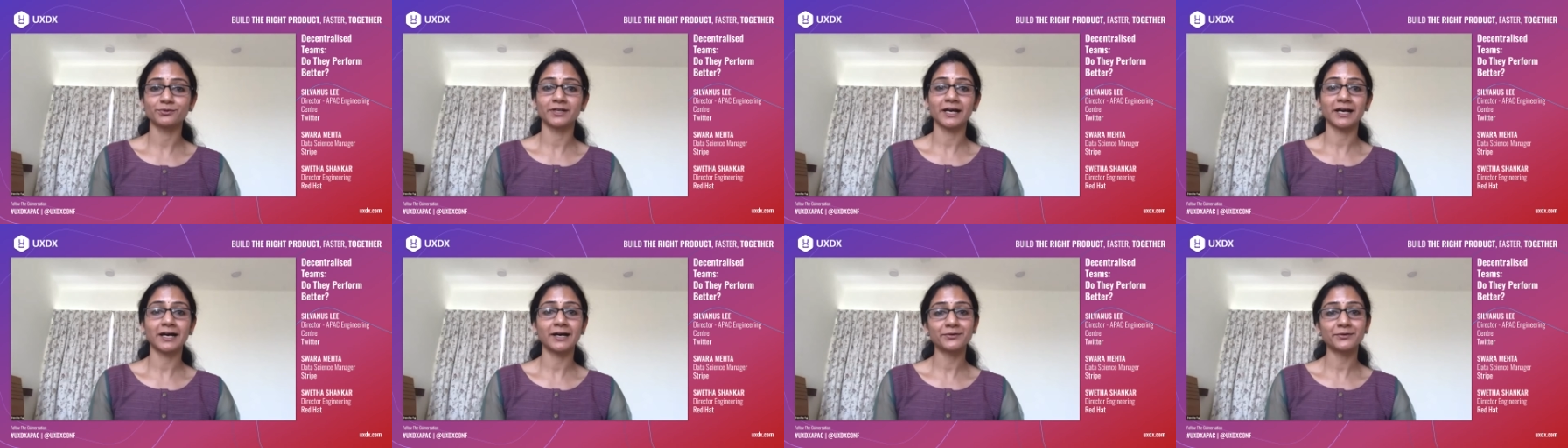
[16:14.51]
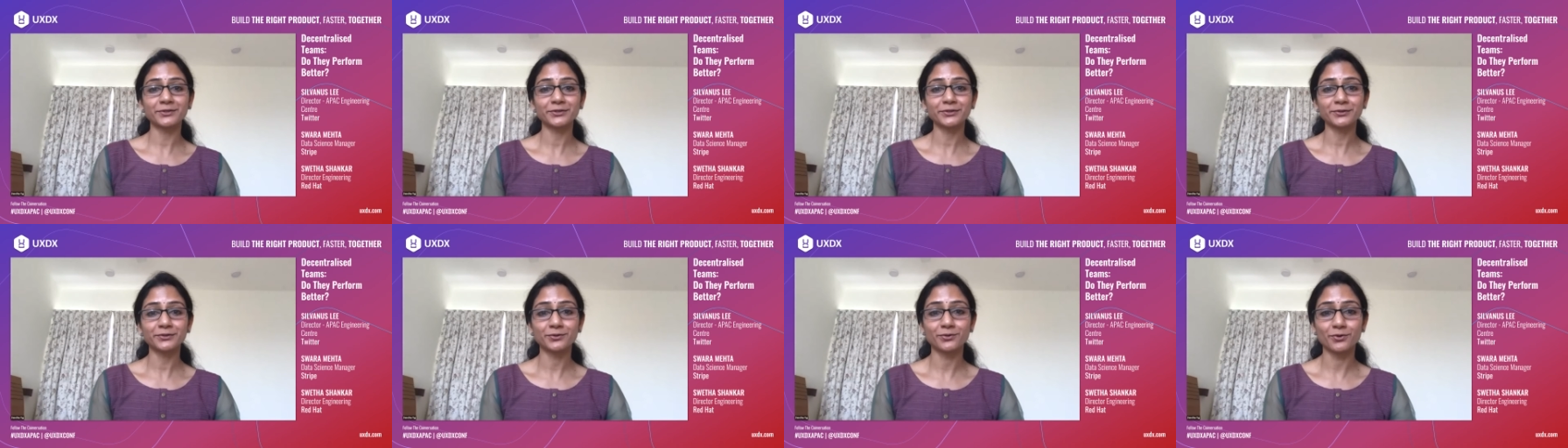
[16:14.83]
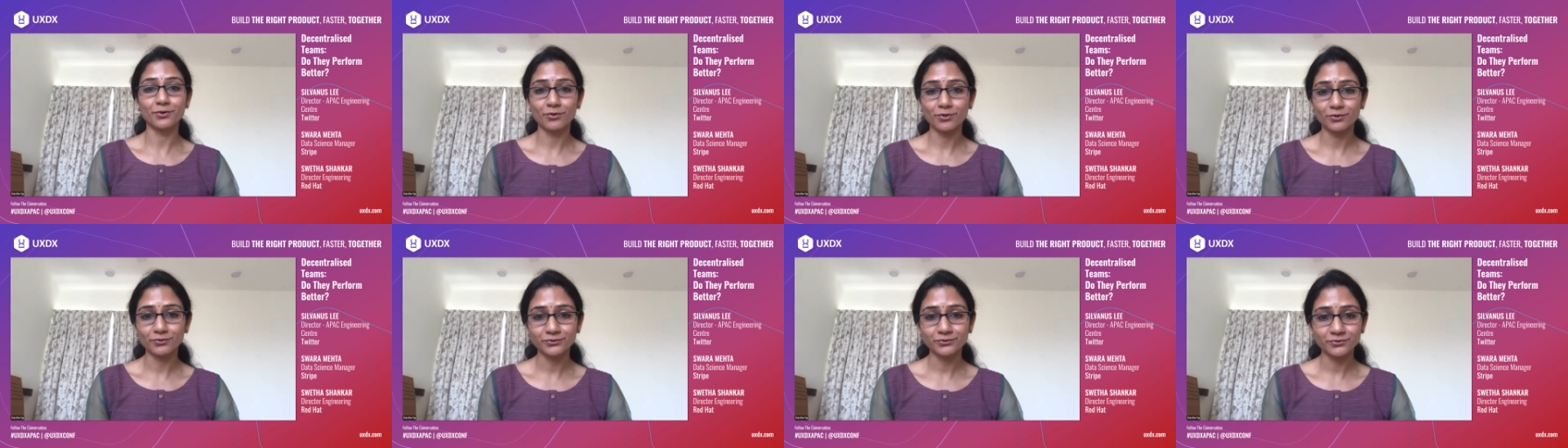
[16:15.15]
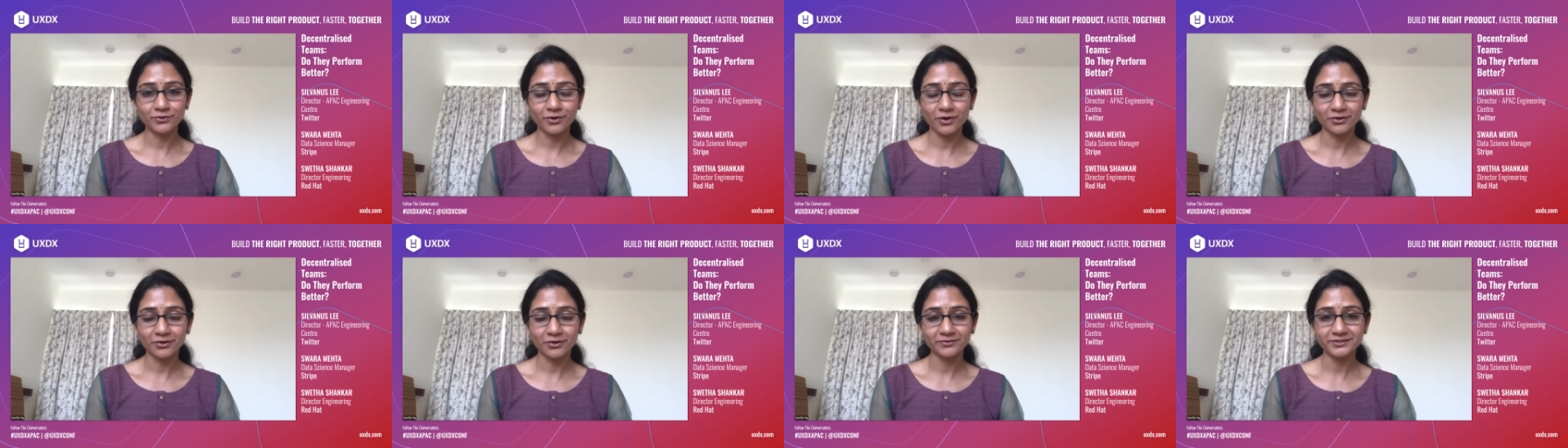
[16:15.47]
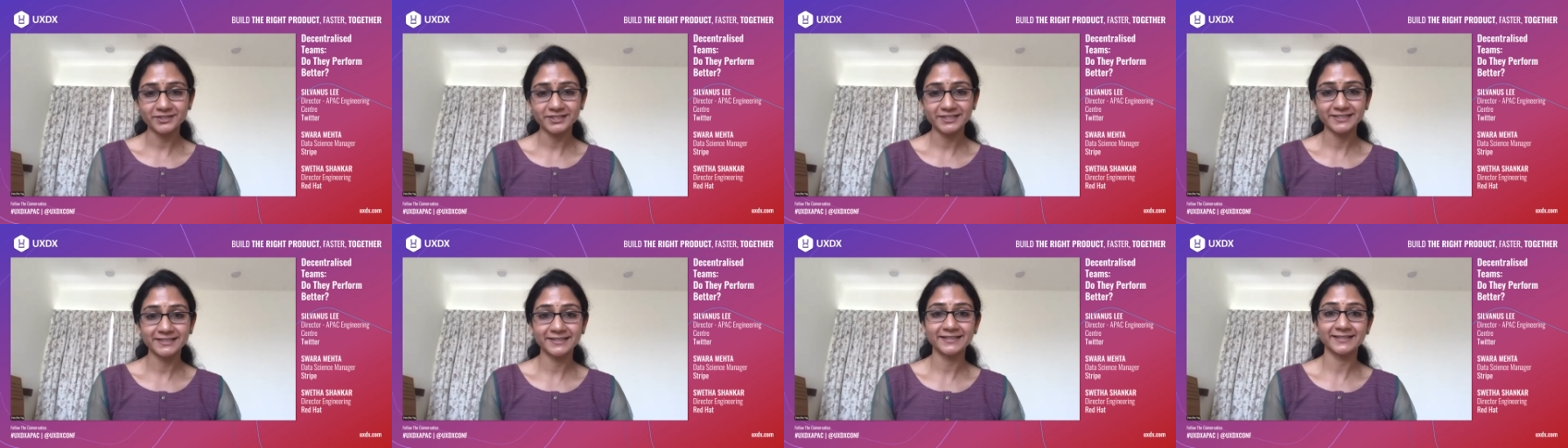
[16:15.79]
how do you go
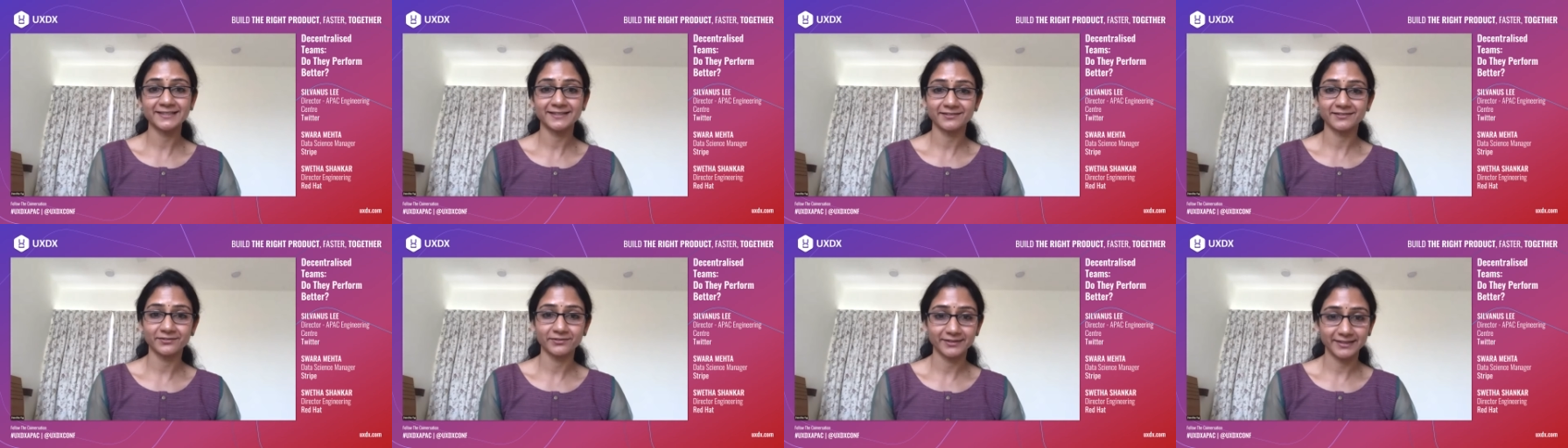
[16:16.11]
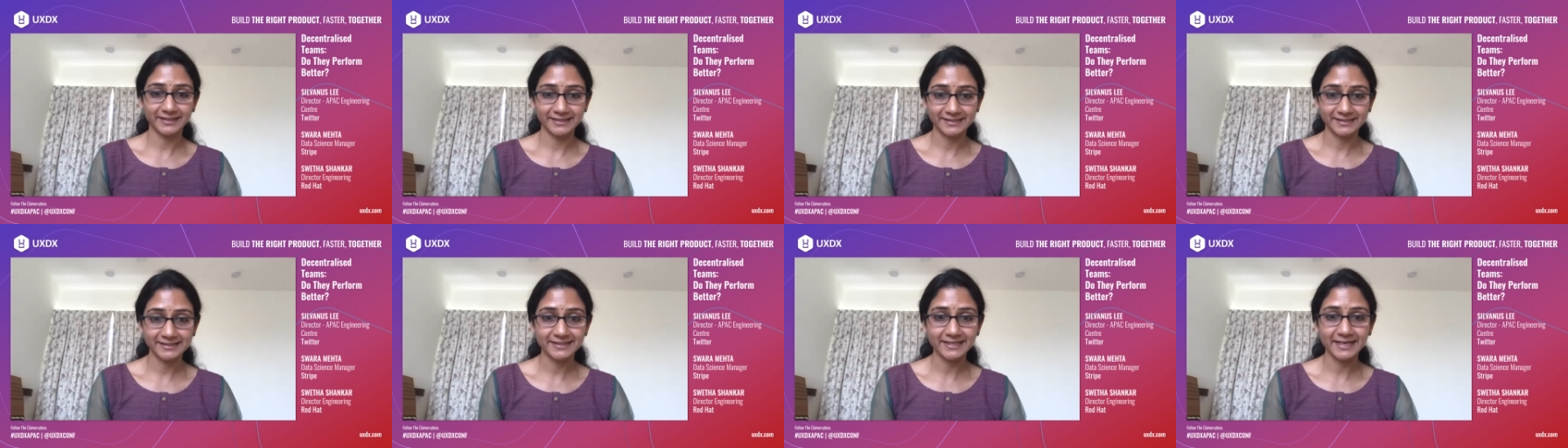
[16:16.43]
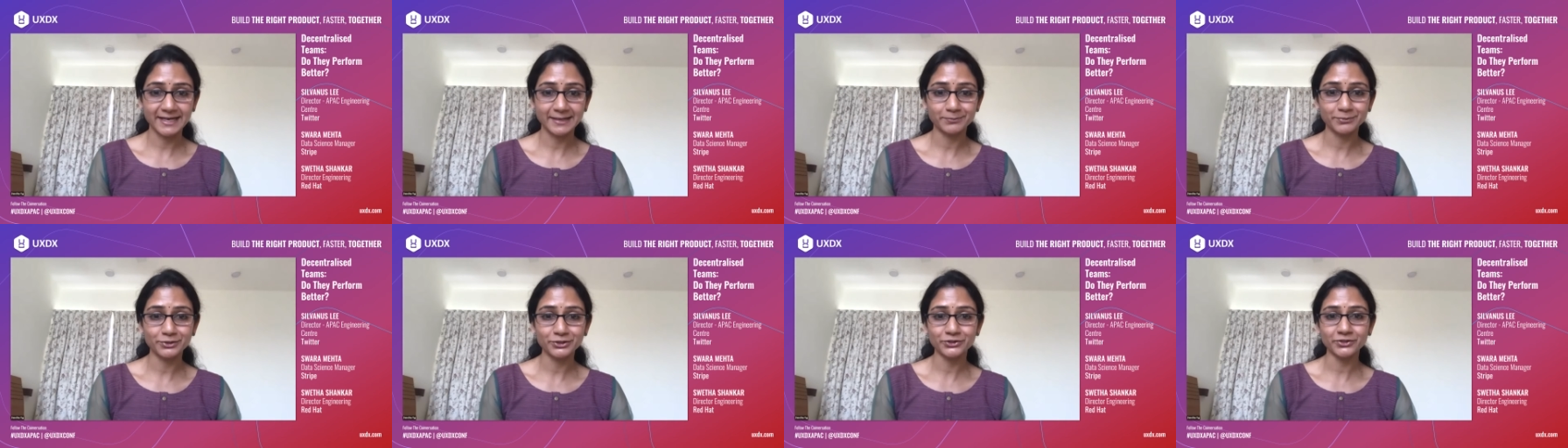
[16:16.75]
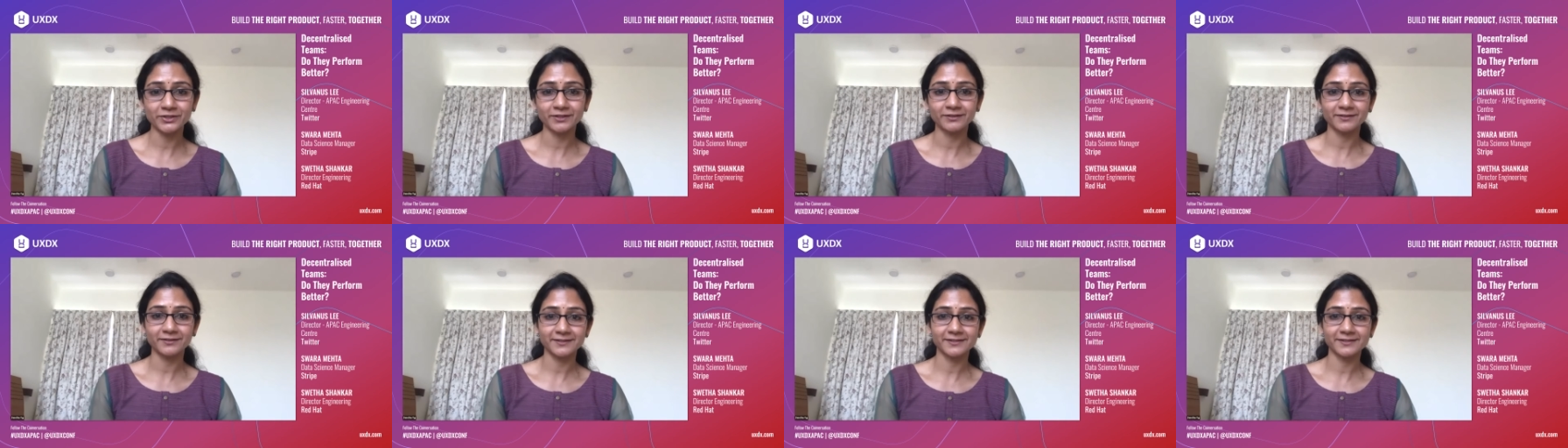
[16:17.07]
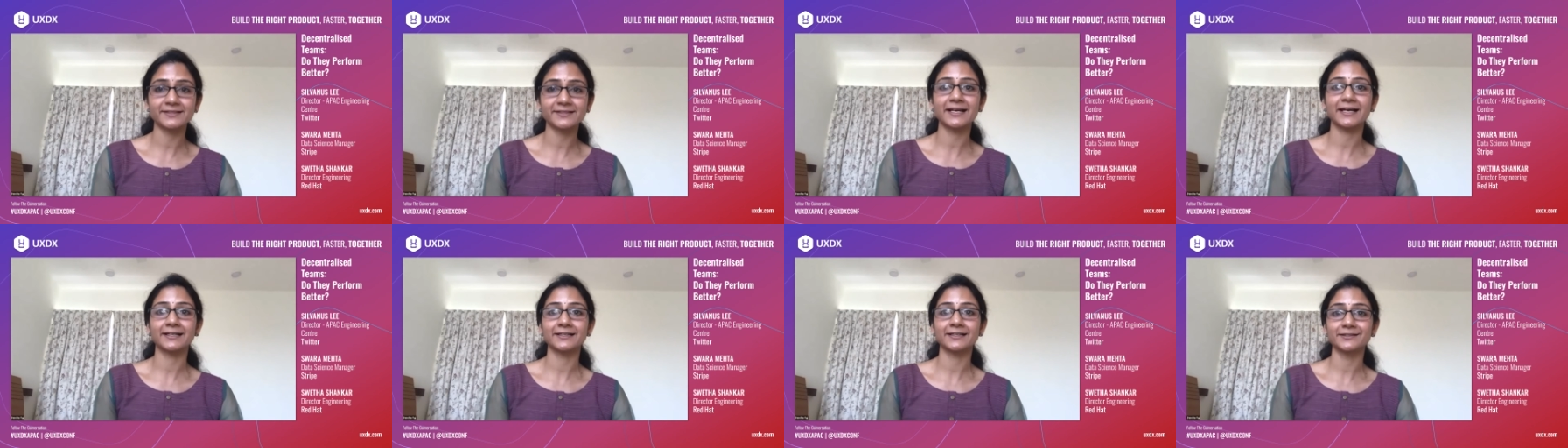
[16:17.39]
forward in establishing this
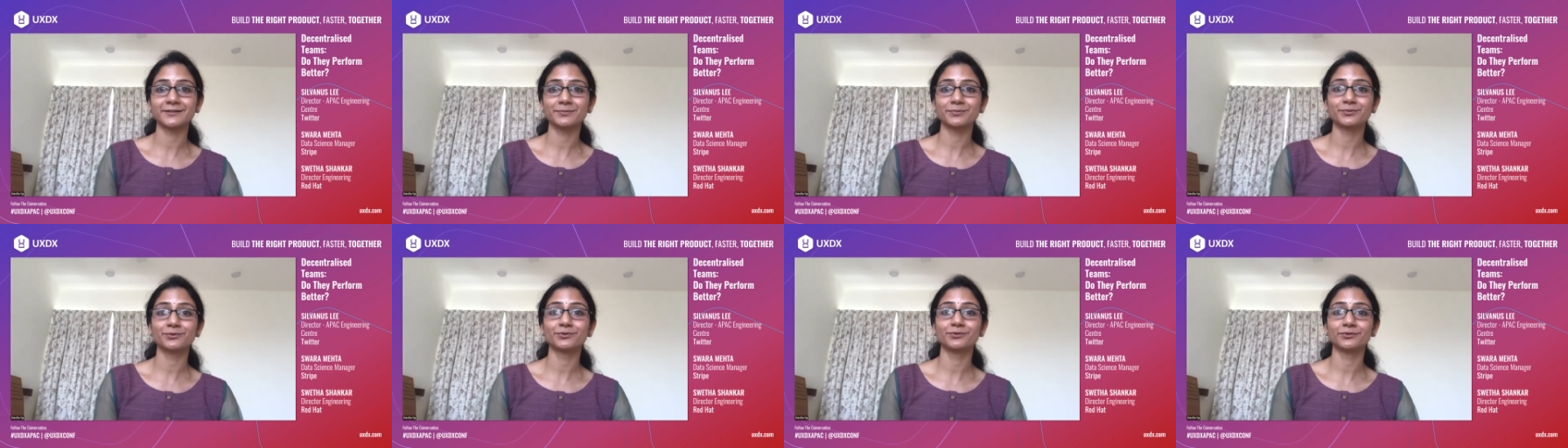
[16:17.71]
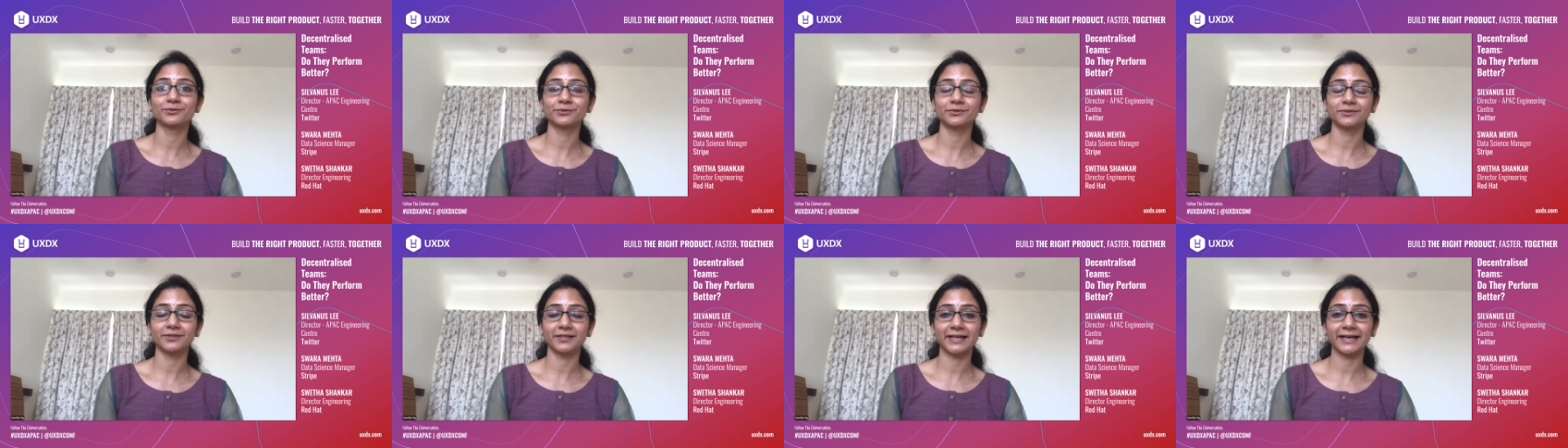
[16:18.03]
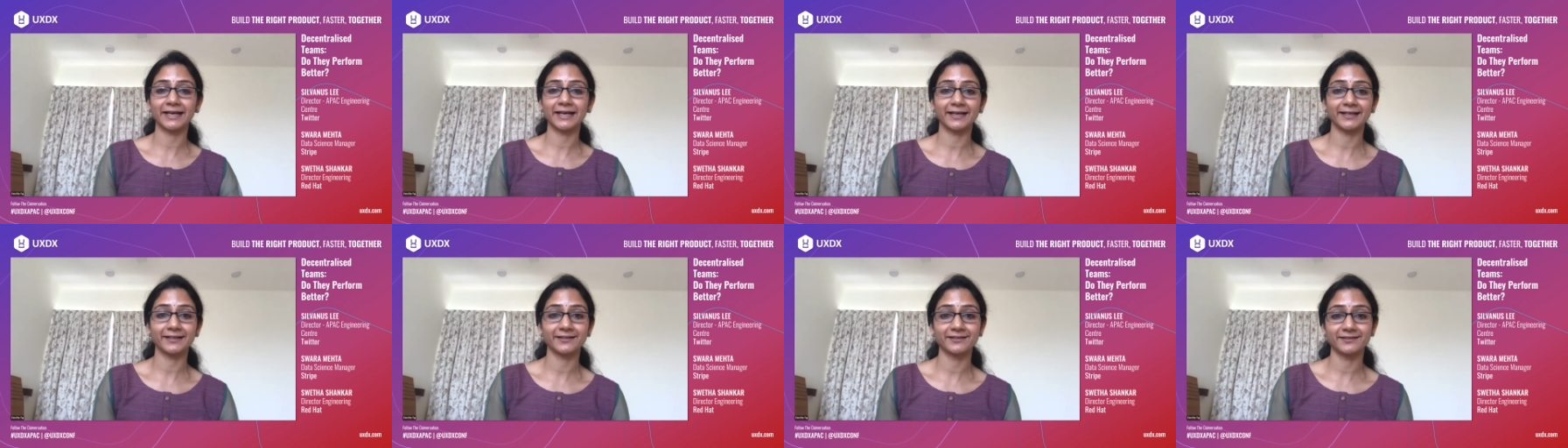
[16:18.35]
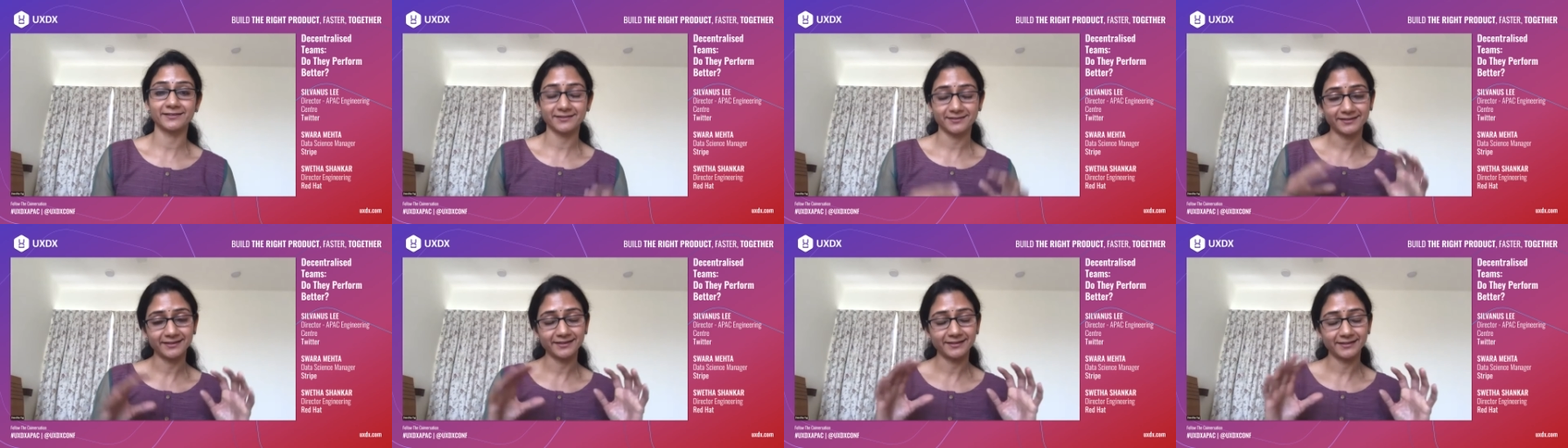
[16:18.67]
talent pool and